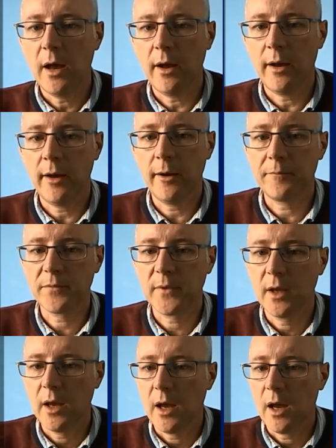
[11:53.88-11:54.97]

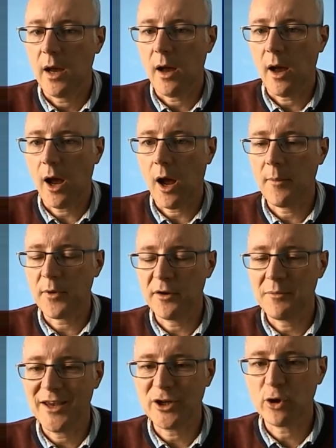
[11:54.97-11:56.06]
I'm going to
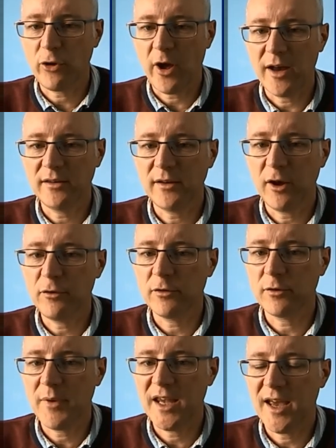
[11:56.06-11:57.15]
make sure that I don't
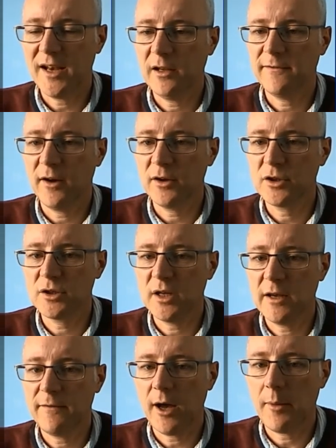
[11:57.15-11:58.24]
make any fudge
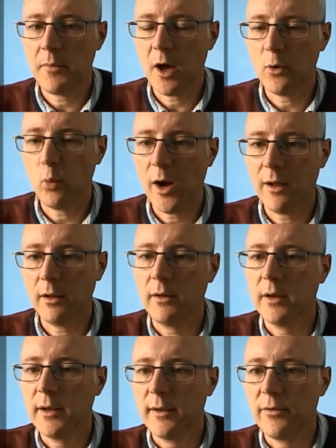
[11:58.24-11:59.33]
if I'm unwell,
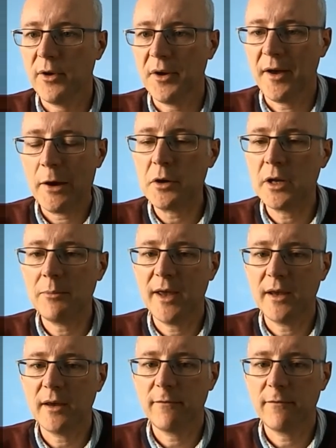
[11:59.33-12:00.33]
that I only make